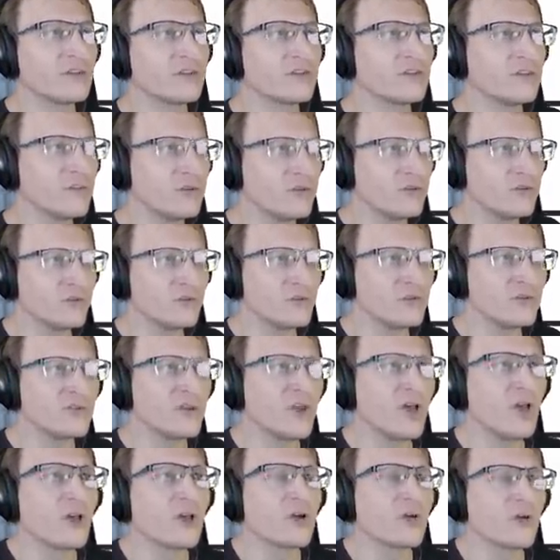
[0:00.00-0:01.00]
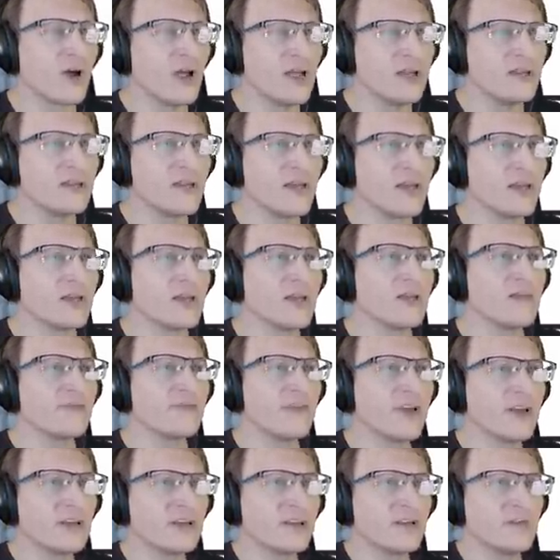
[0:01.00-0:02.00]
news, Crytek
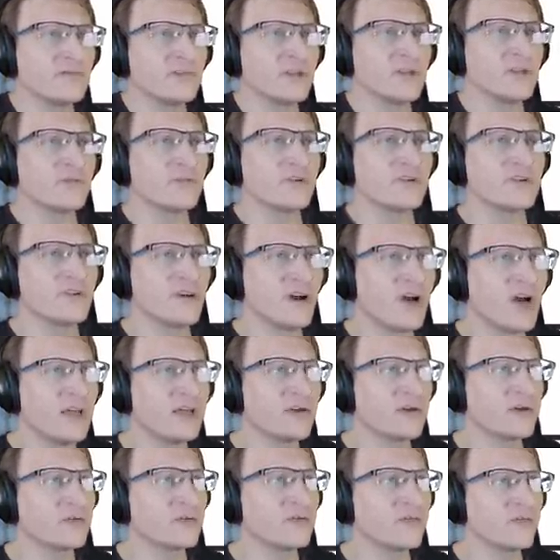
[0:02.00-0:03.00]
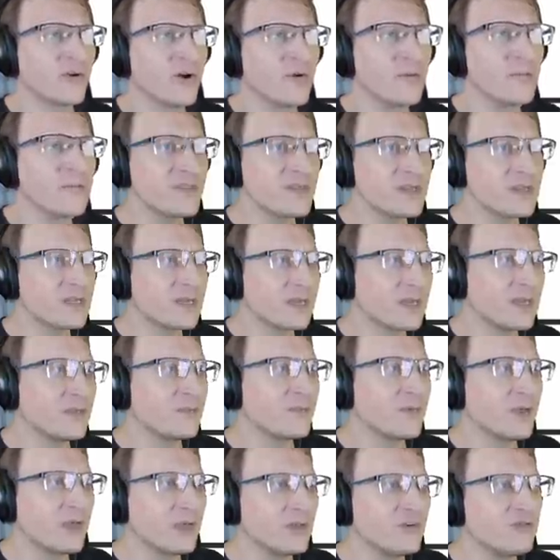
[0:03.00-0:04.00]
effectively retired from the
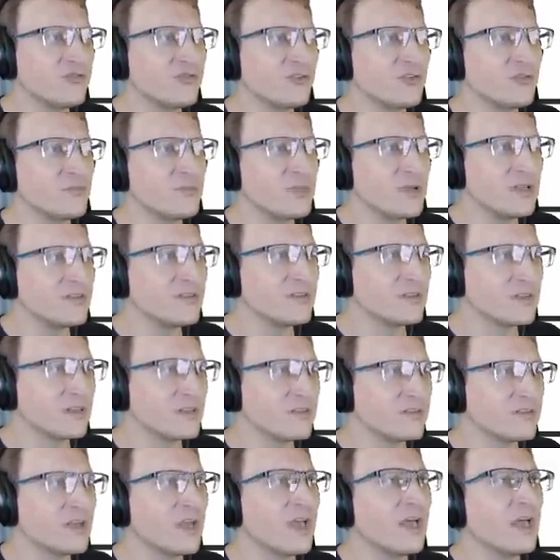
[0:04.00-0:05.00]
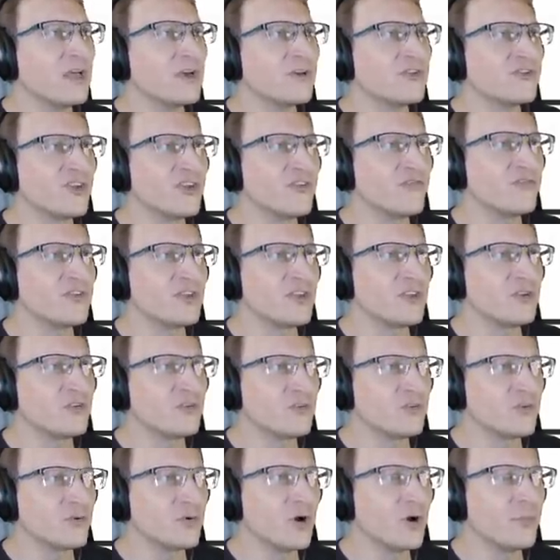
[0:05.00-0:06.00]
game engine business, shifting
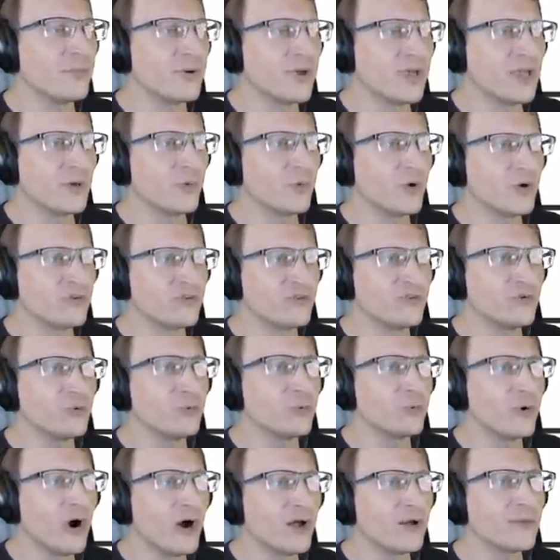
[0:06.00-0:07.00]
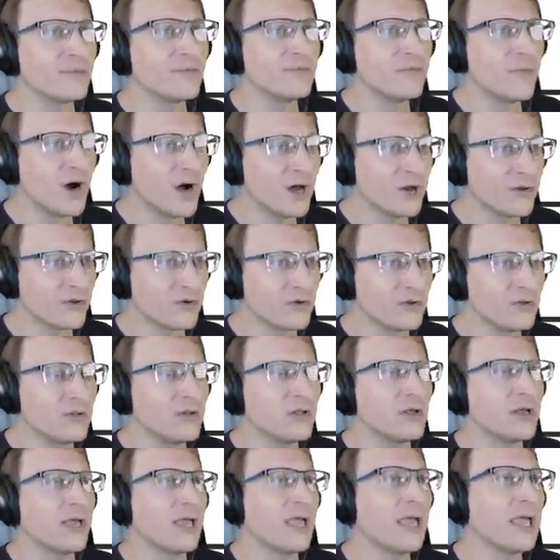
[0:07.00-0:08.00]
to a pay what you want
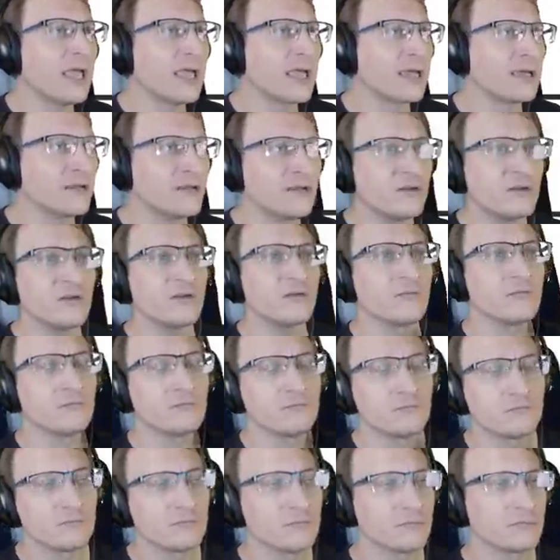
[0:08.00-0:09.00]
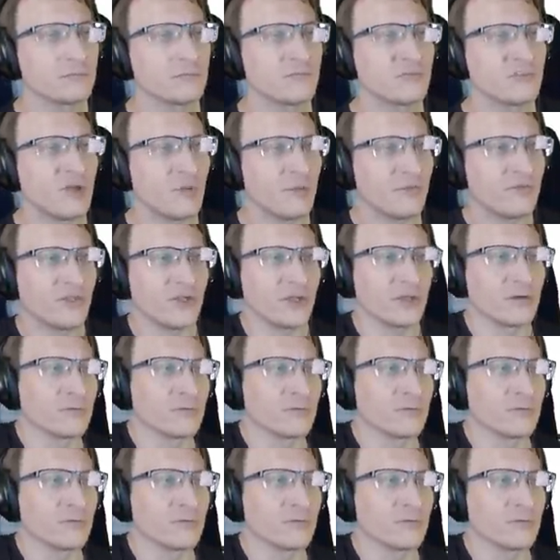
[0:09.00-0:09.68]
model and something.